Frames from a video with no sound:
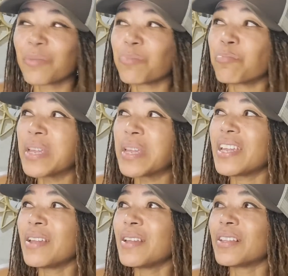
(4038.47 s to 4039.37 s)

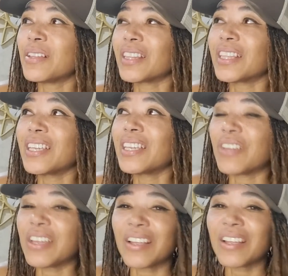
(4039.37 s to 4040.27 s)
me
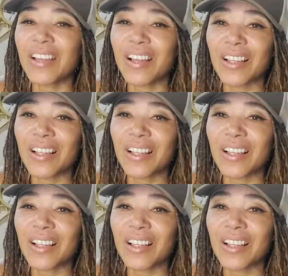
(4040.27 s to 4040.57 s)
leaving